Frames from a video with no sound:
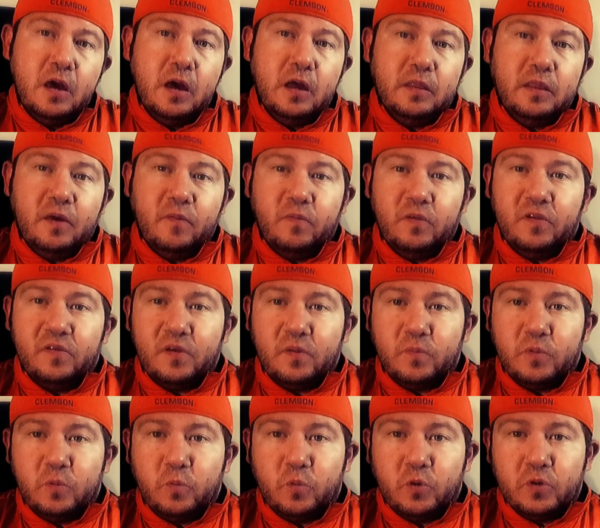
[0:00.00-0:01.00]
and definitely
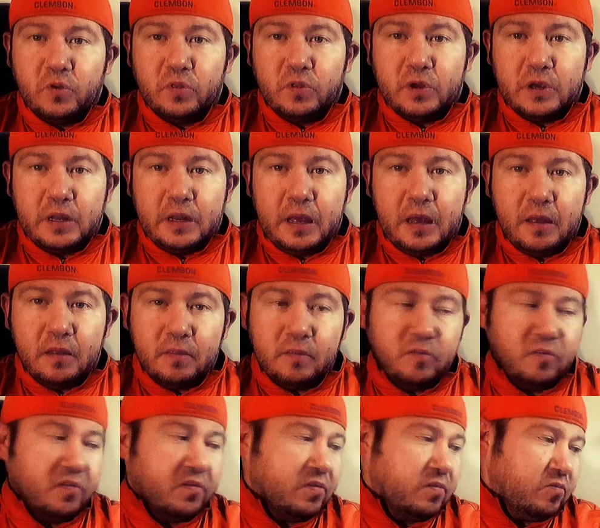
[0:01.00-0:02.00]
something worth looking at.
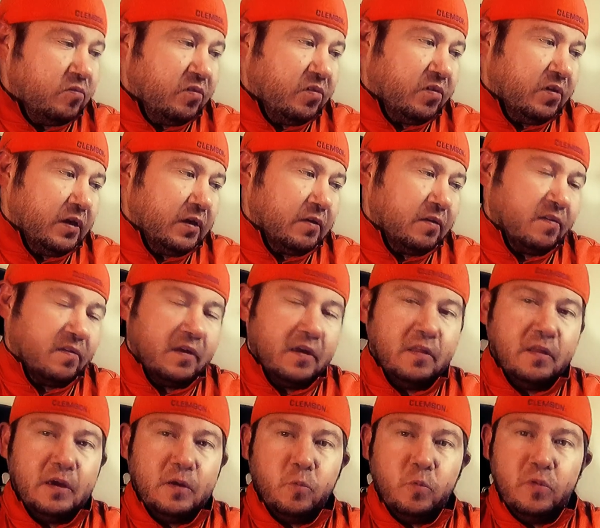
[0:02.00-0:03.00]
Just just like I said,
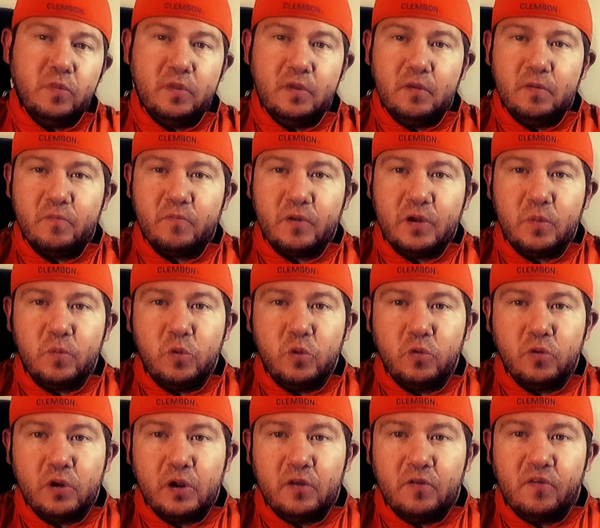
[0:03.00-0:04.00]
like with the Franck
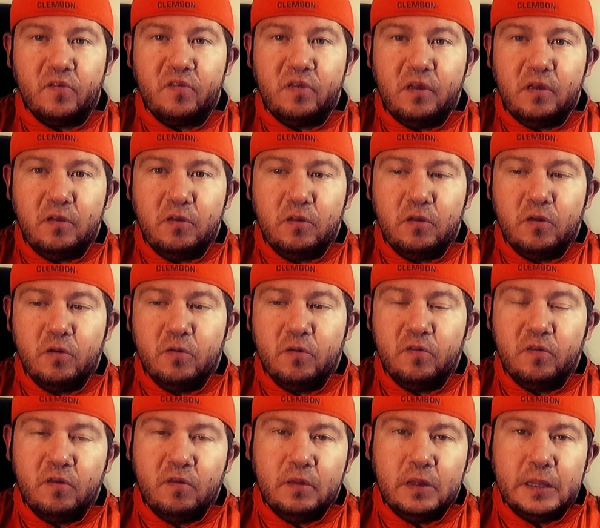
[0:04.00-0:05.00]
Muller I just did, you know,
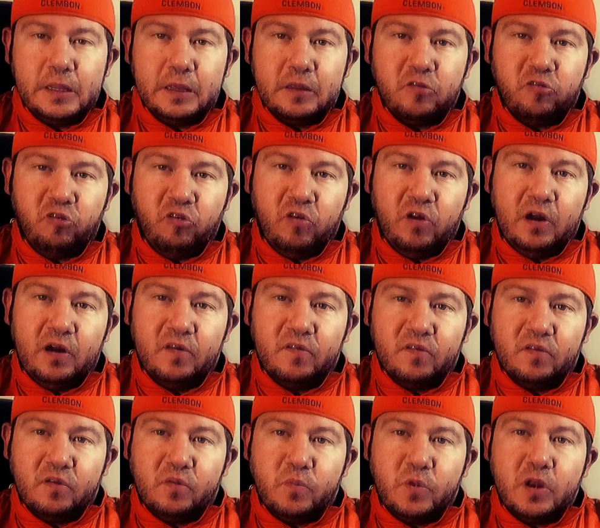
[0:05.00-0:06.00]
I like to show you guys a
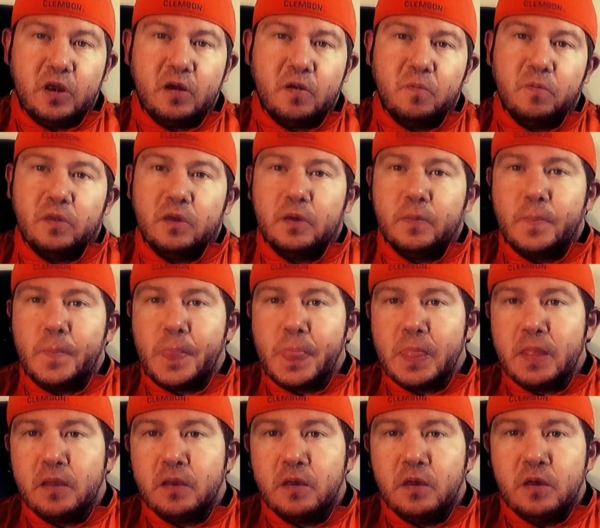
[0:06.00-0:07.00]
little bit of everything.
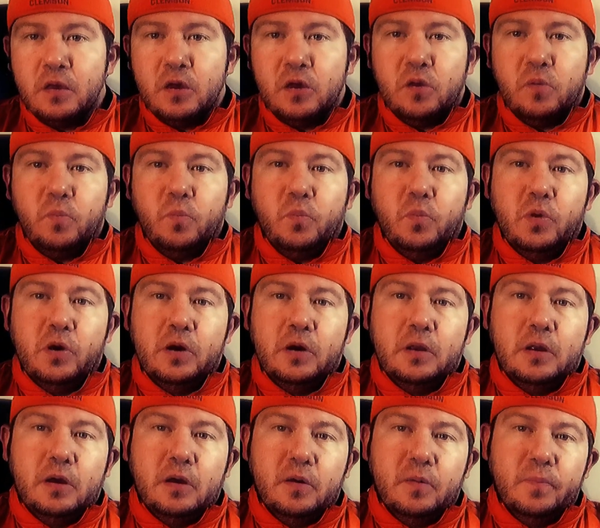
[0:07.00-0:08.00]

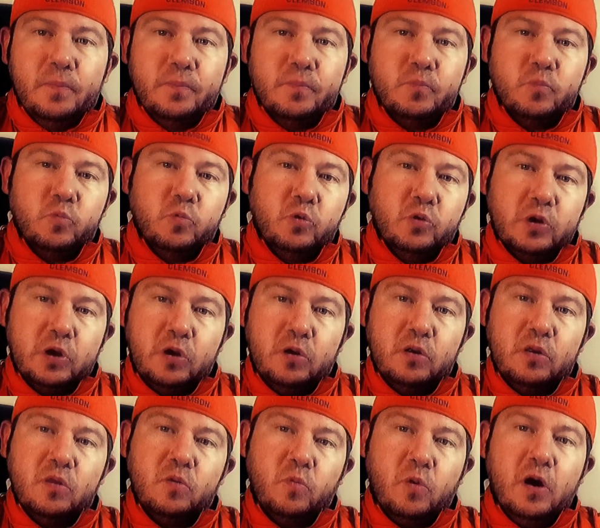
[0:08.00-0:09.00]
But um, we'll go
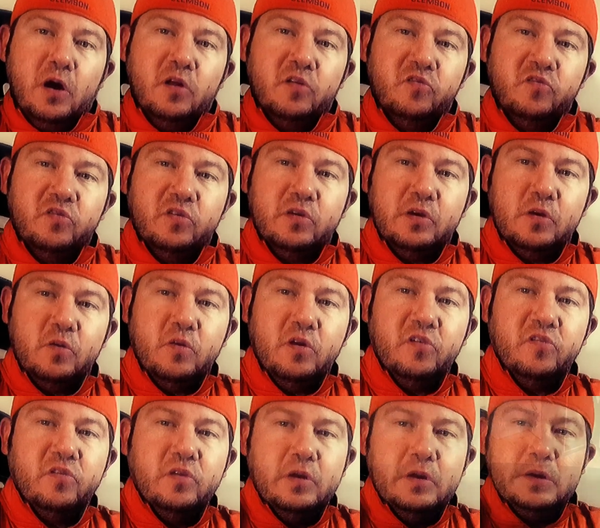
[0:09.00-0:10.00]
to the watch in
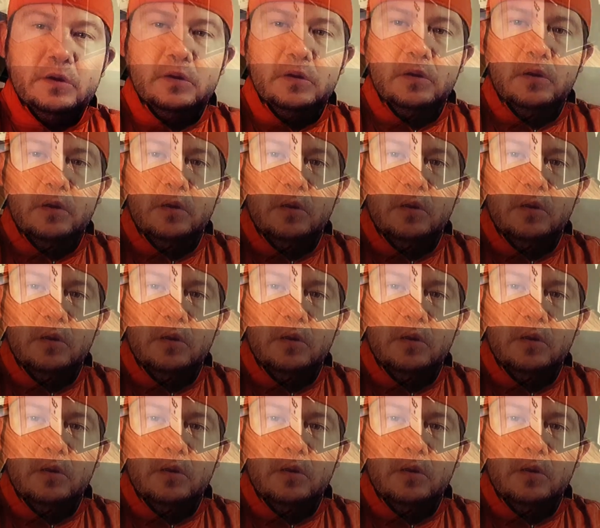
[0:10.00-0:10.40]
question here.